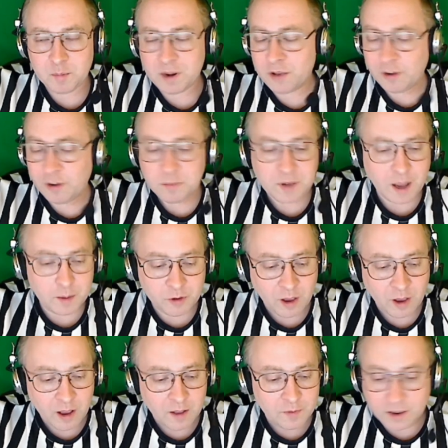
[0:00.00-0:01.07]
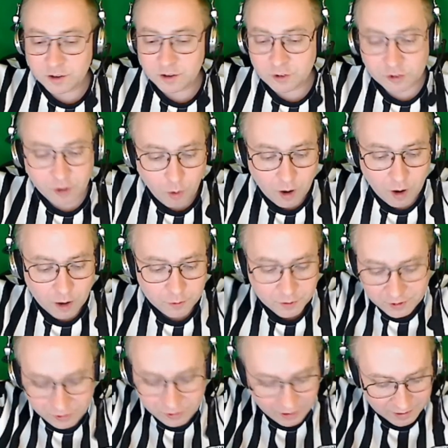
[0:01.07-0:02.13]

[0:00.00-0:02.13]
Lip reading: Now, sometimes they can just go off and they just got